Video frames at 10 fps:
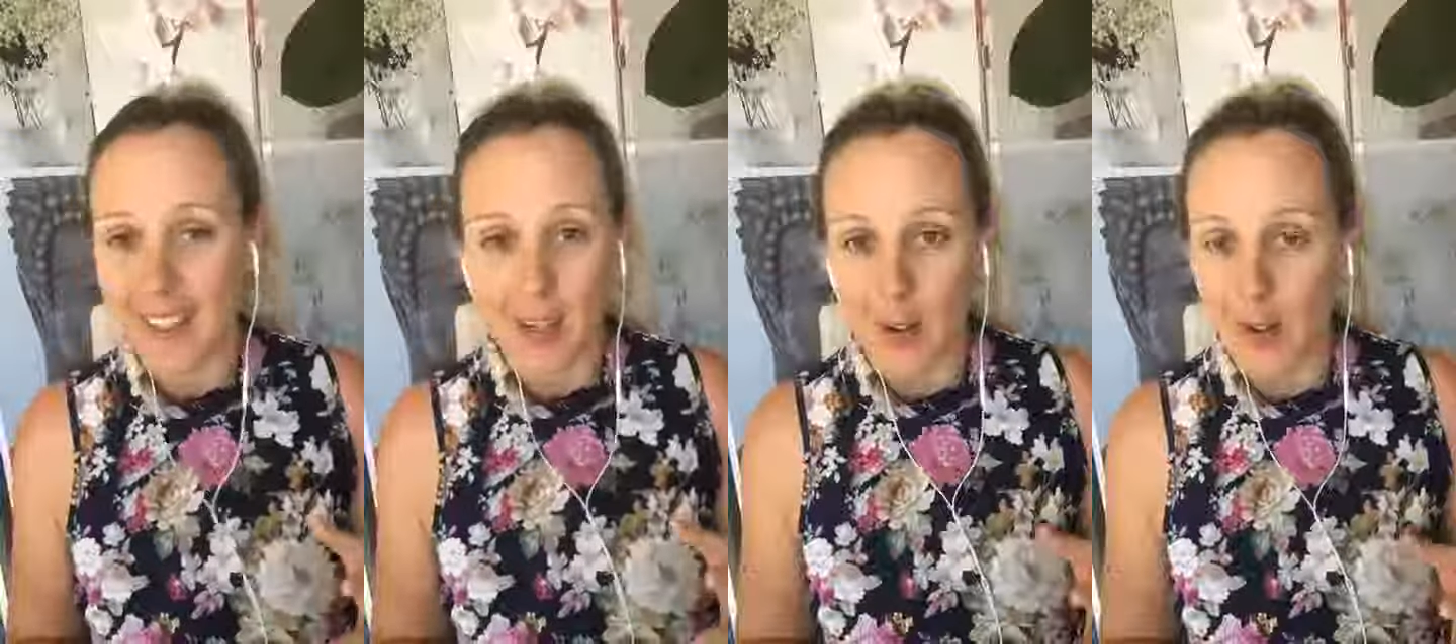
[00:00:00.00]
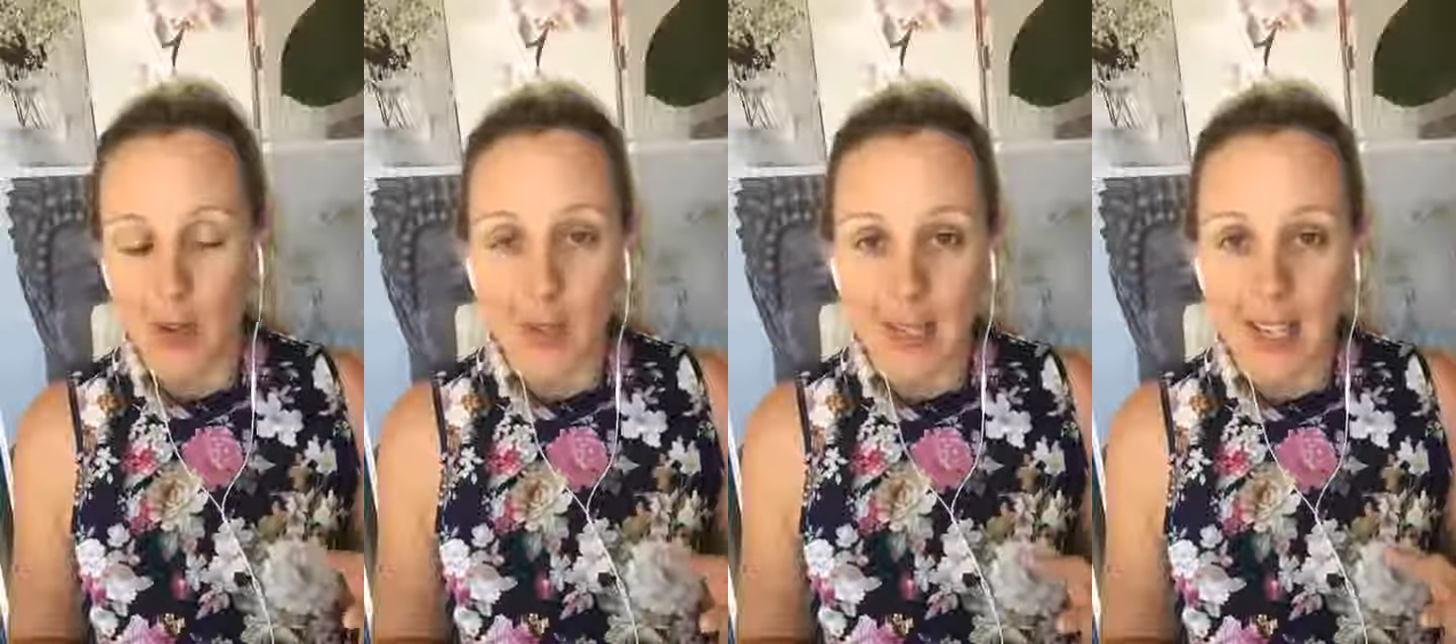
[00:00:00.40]
you know,
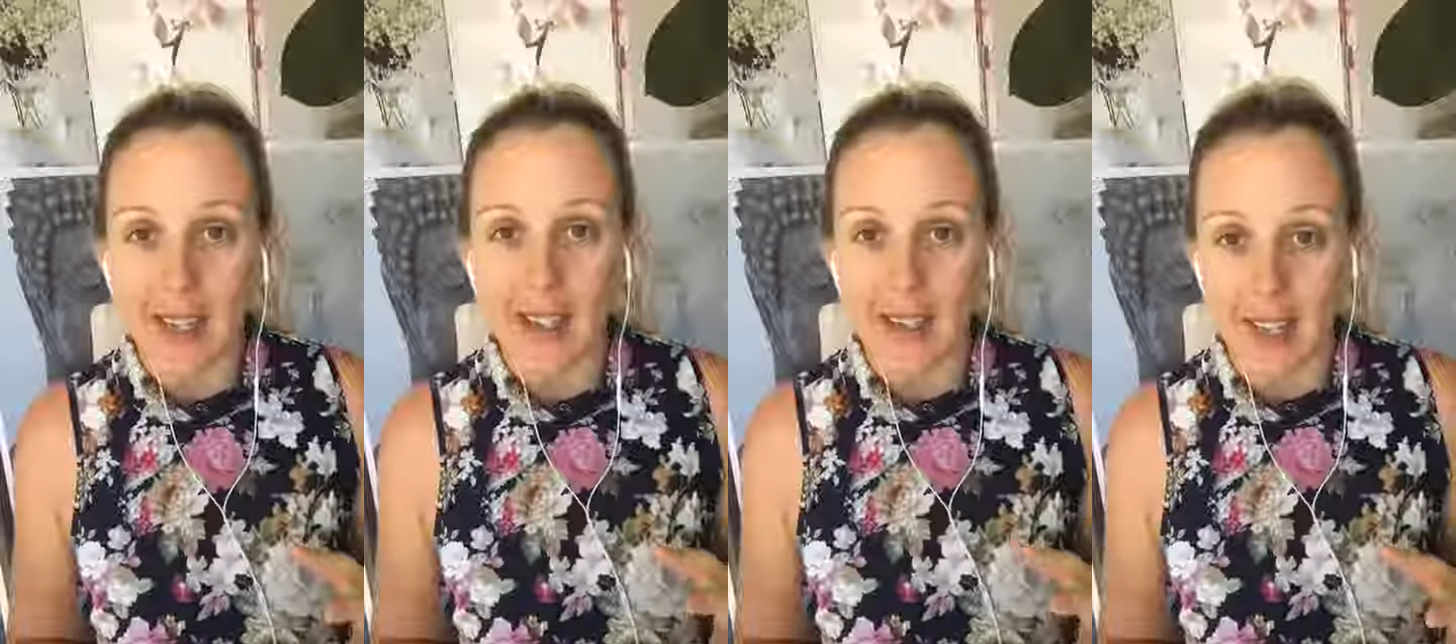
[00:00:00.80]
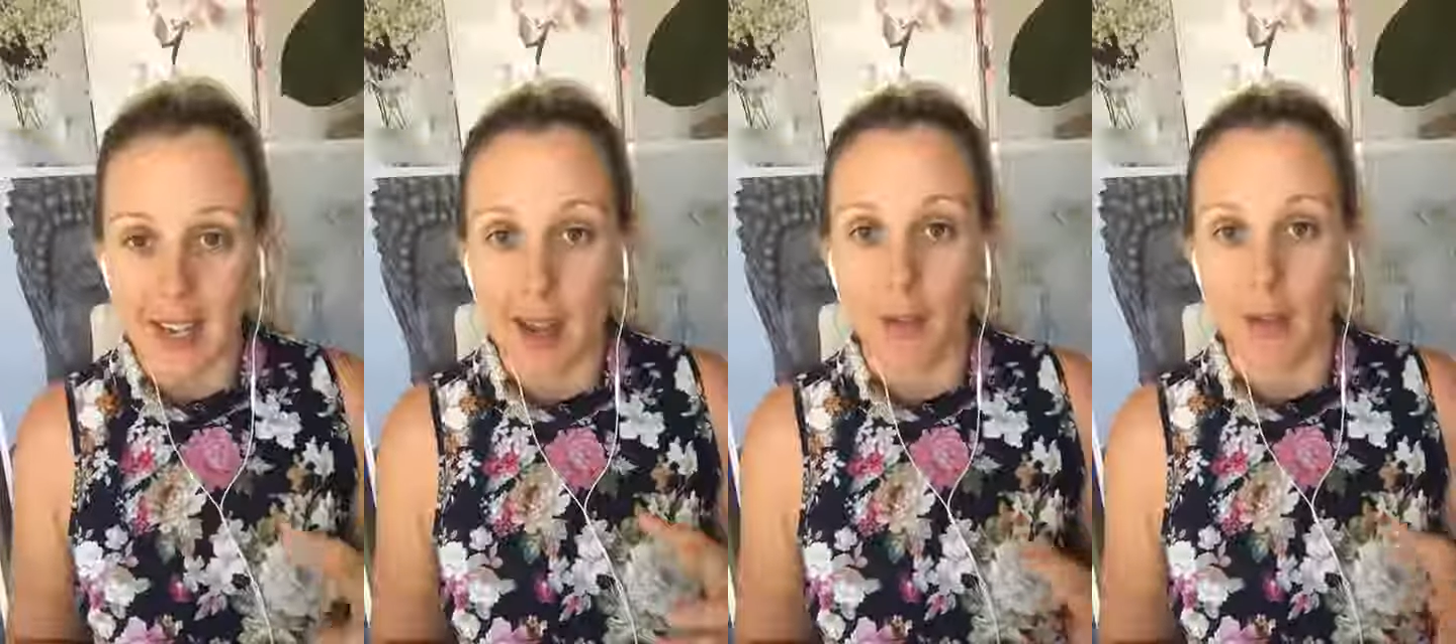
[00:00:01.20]
using the
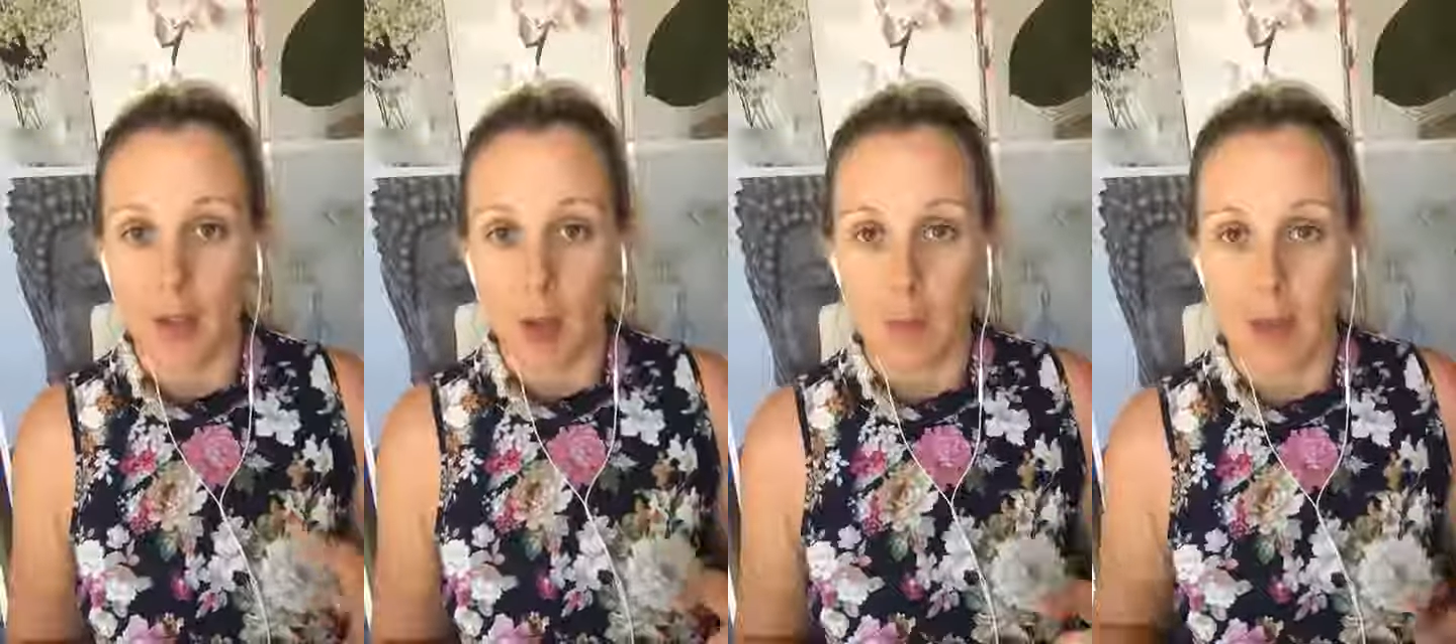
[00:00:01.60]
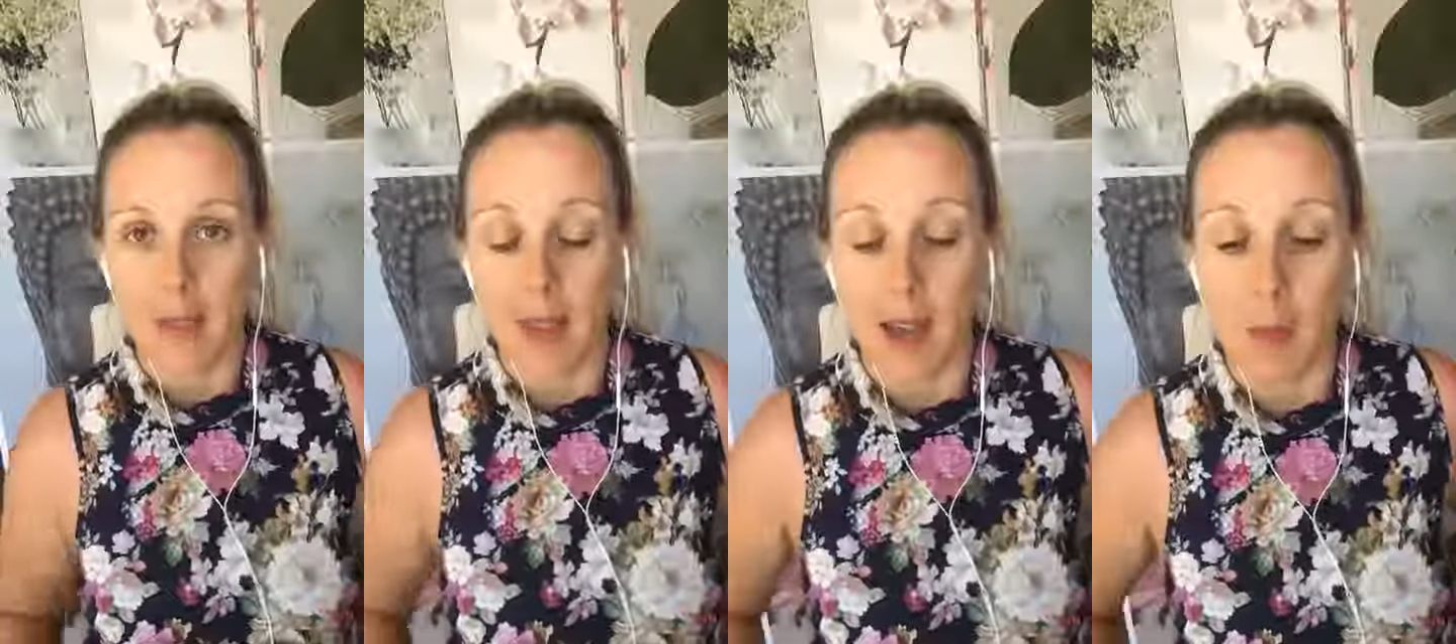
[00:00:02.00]
cuff for the
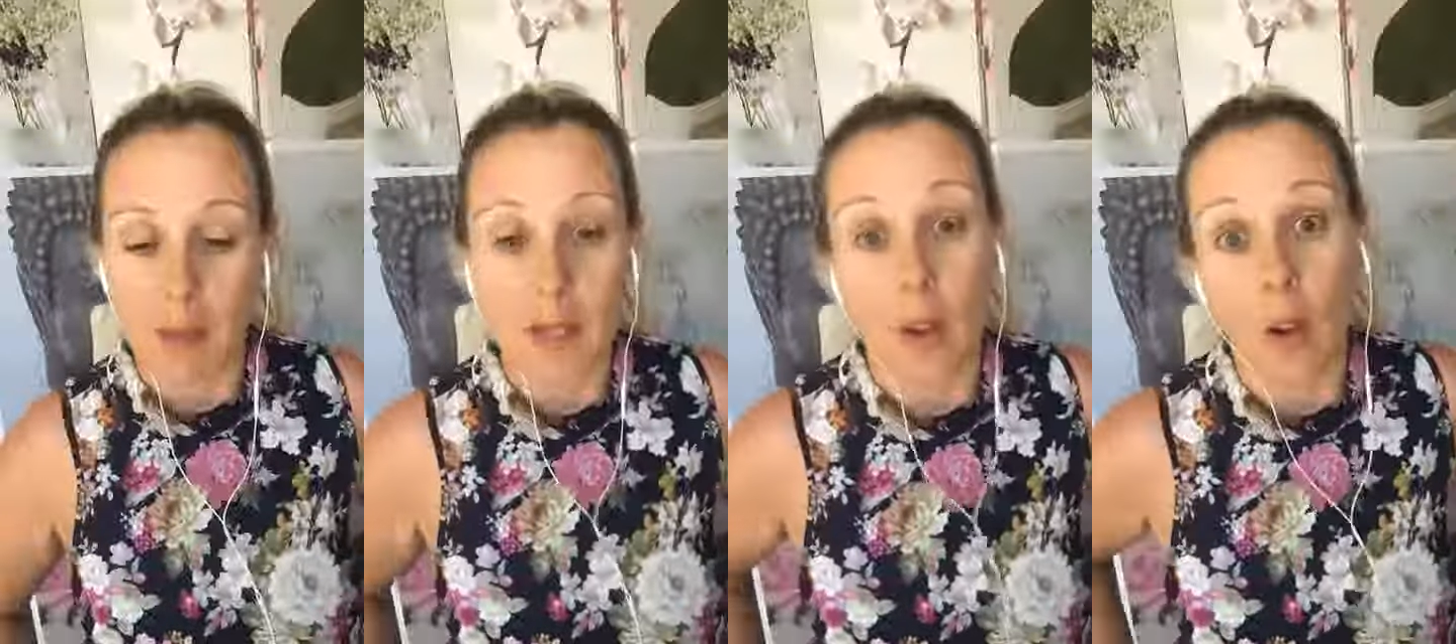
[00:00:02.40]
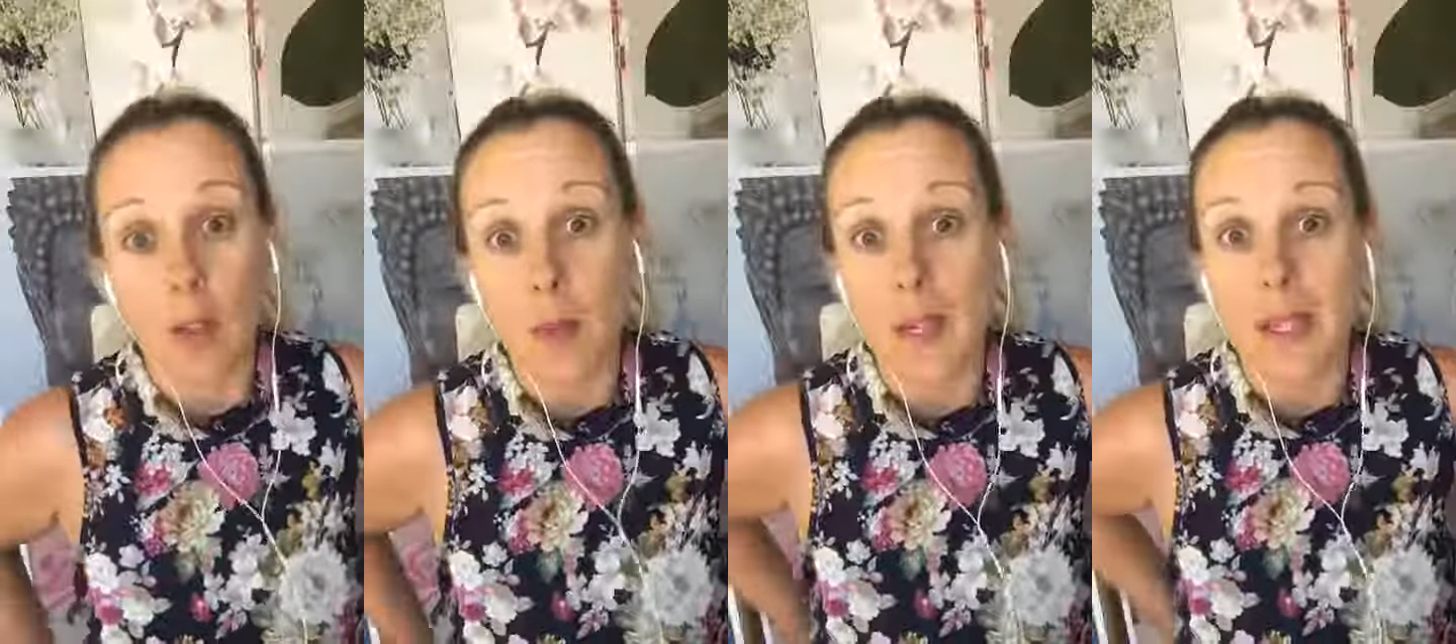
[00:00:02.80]
obese arm is going to be